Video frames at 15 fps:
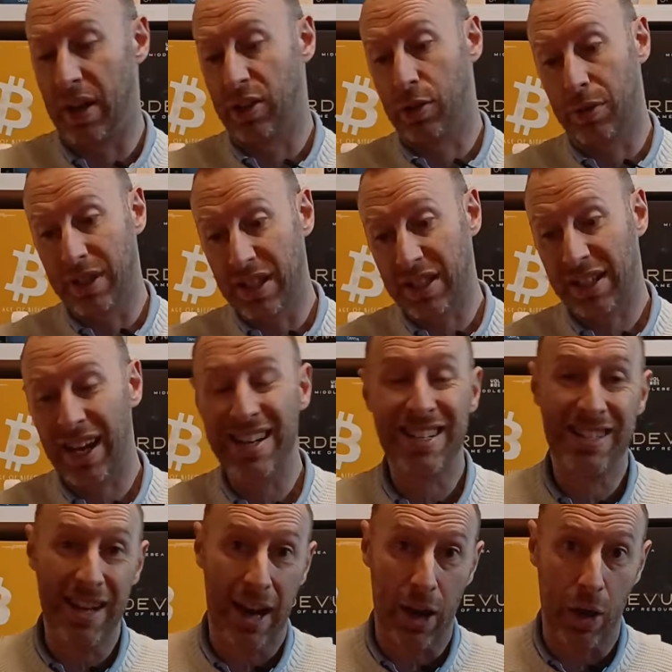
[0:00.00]
So in this case,
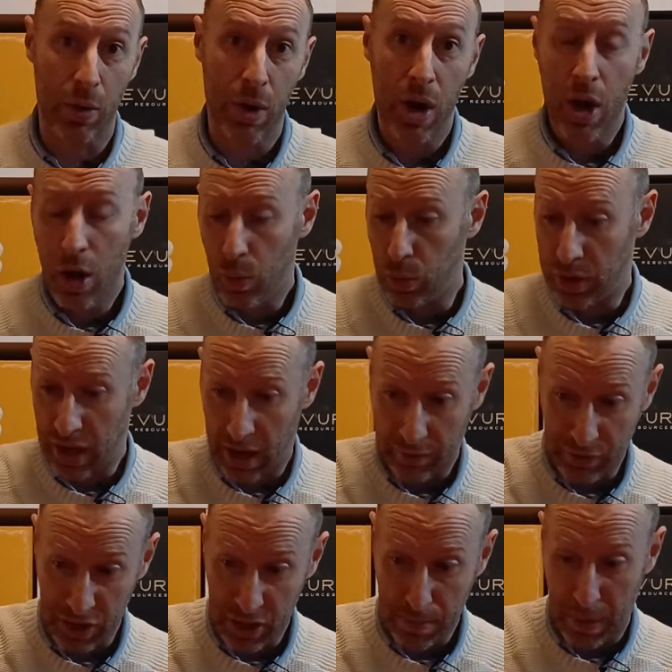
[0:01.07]
yellow would have
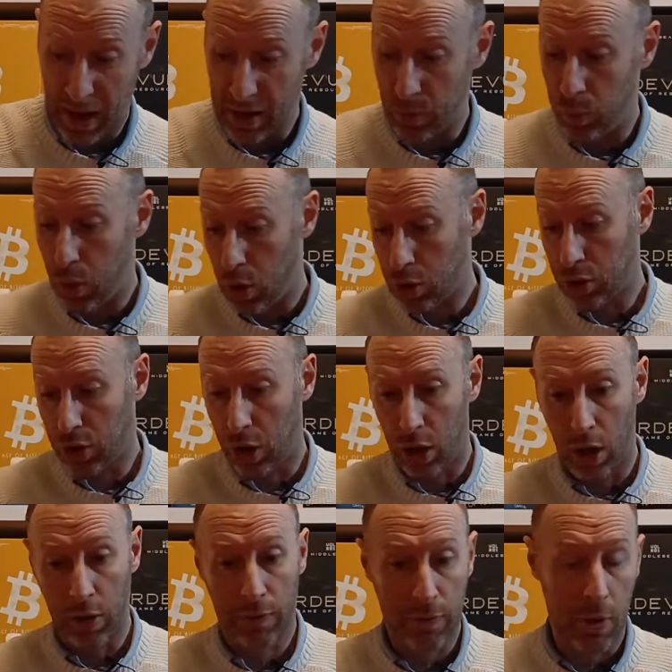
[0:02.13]
to spend 1
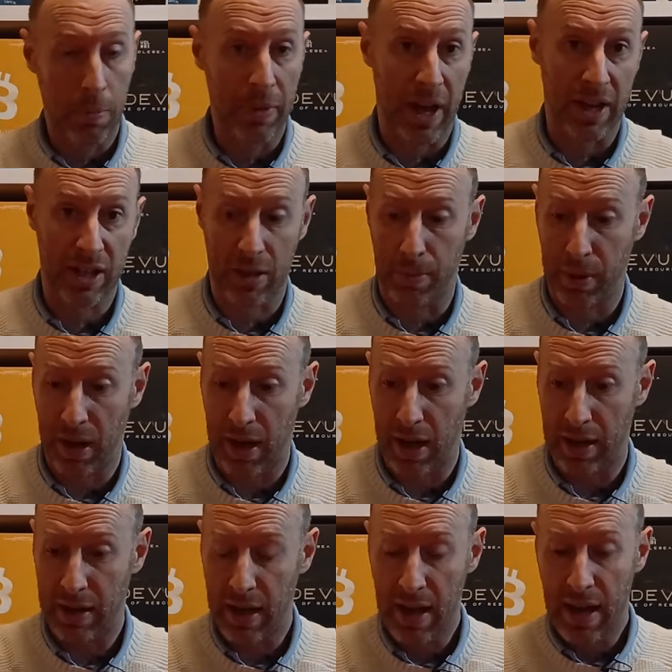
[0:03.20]
card from their supply